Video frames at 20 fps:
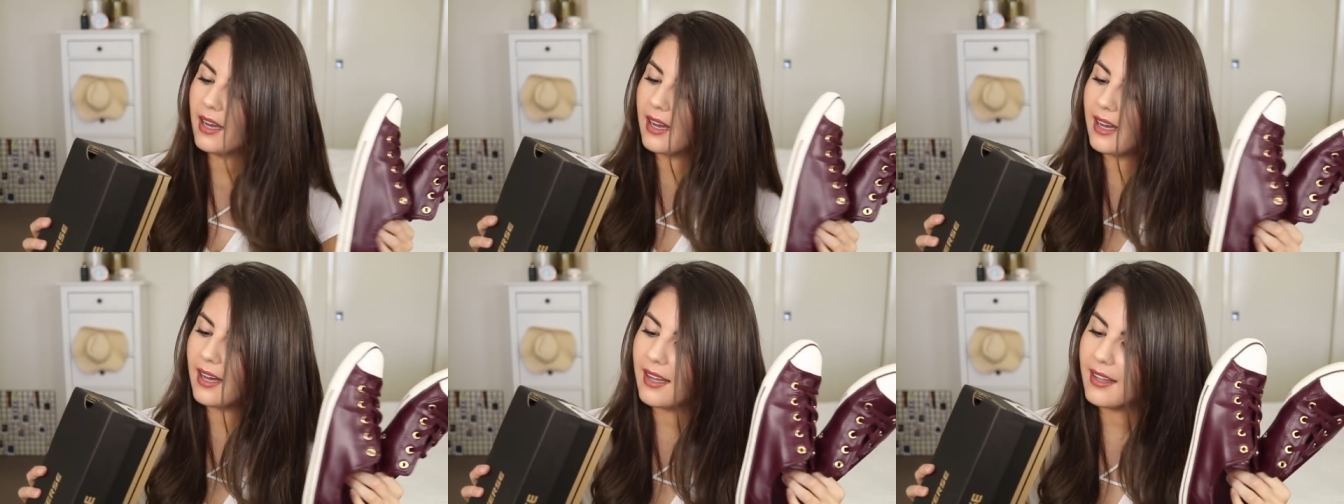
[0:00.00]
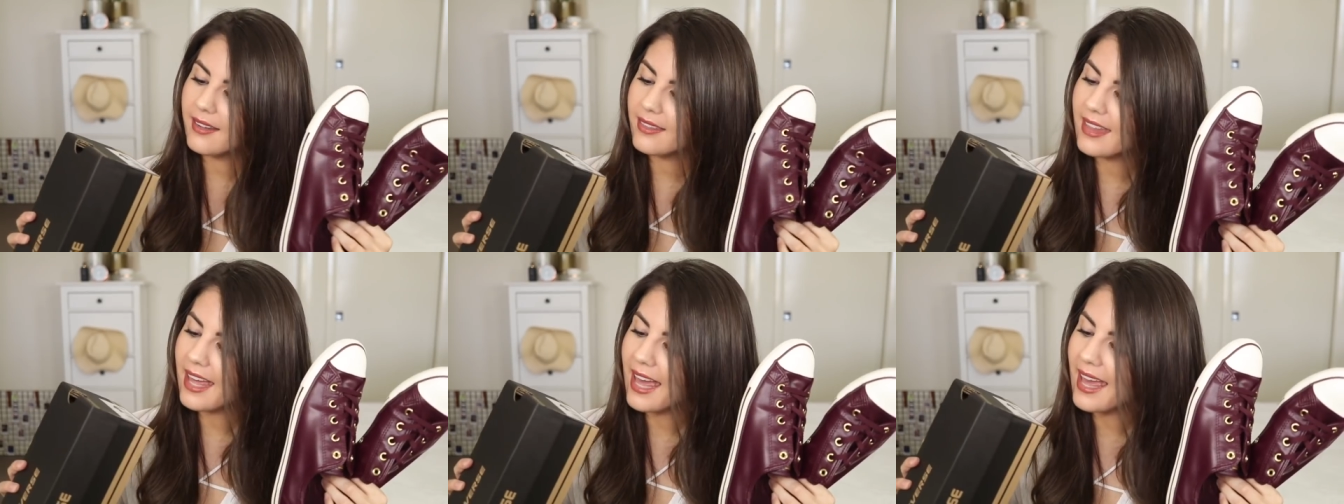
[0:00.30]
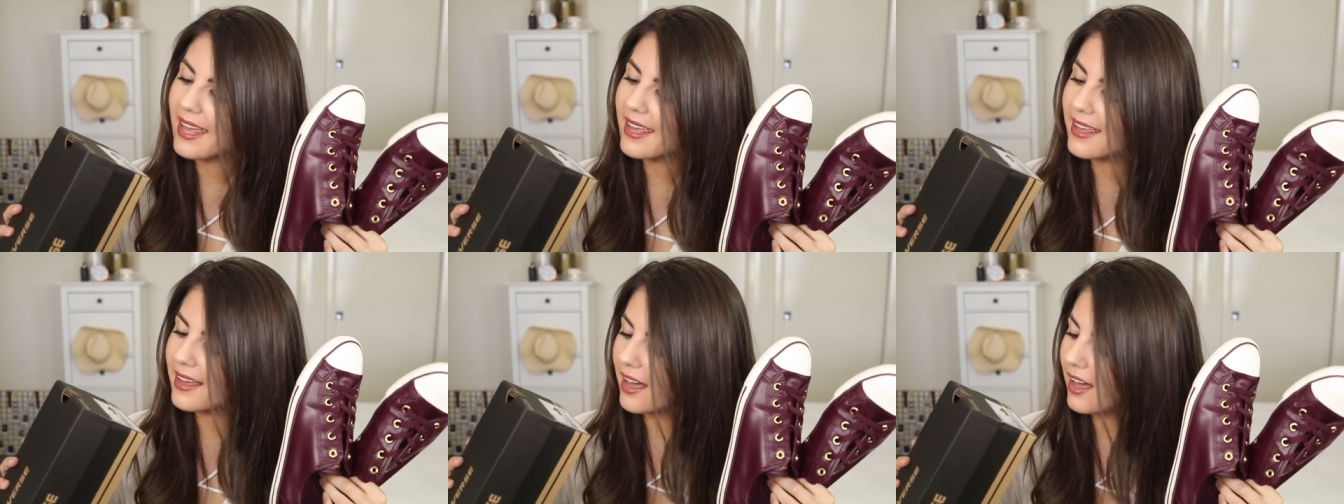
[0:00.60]

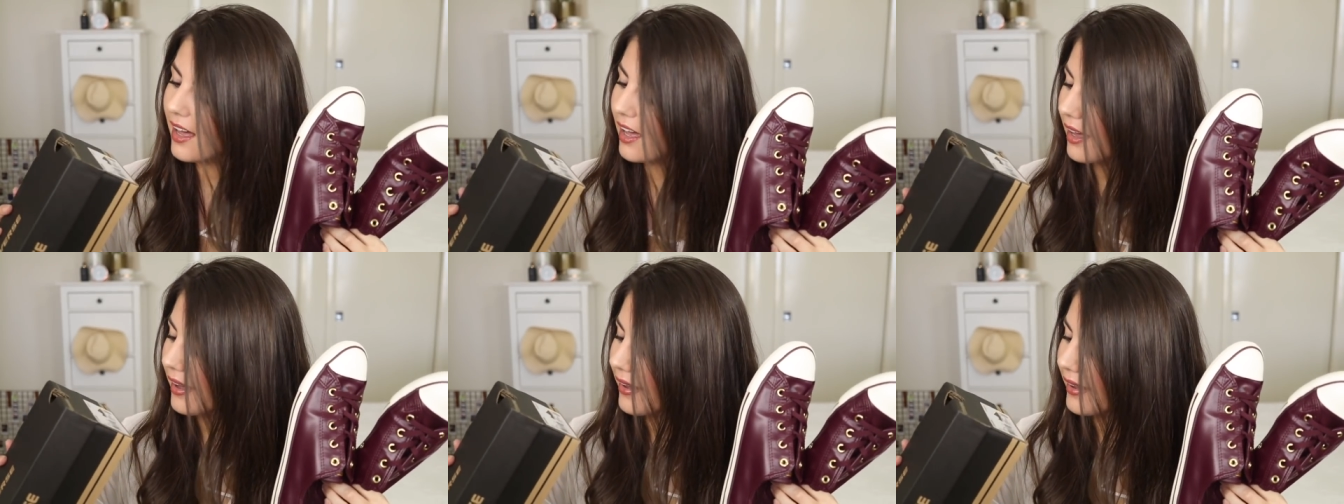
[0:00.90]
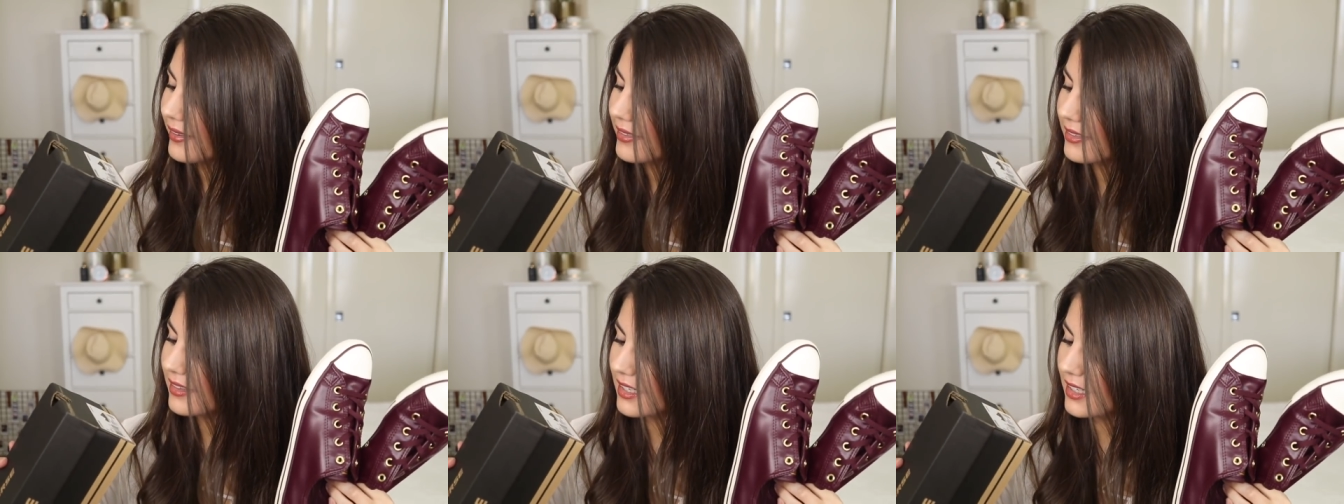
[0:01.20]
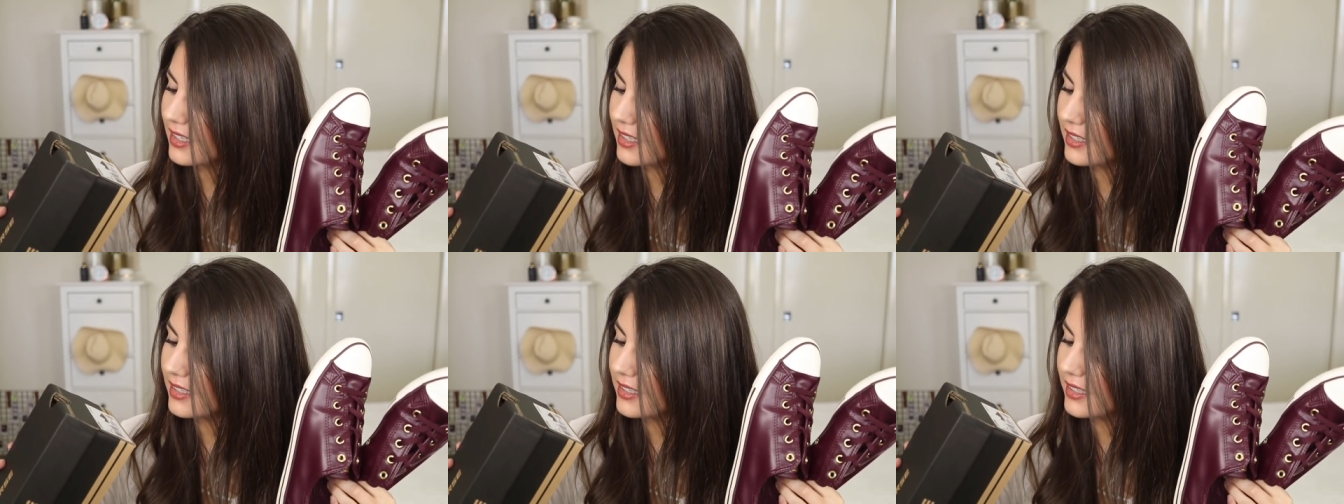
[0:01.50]
They are
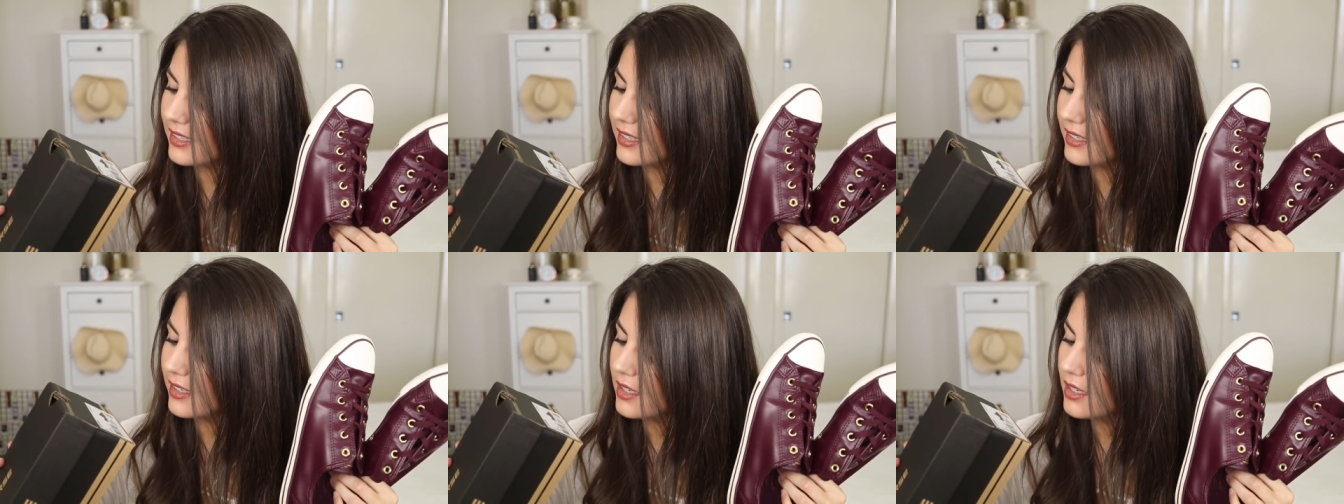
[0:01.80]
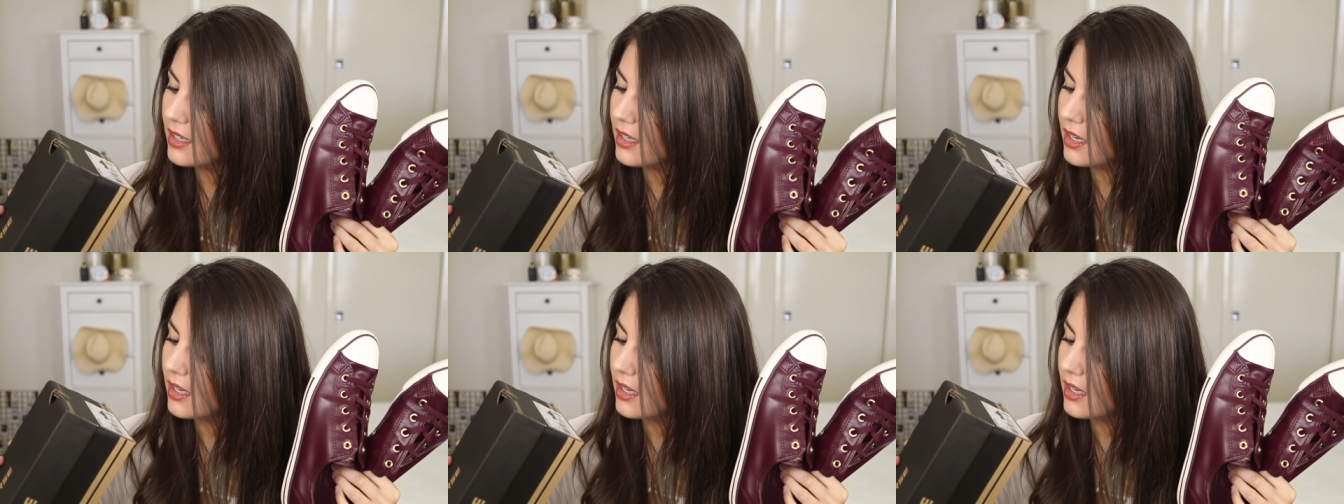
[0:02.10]
the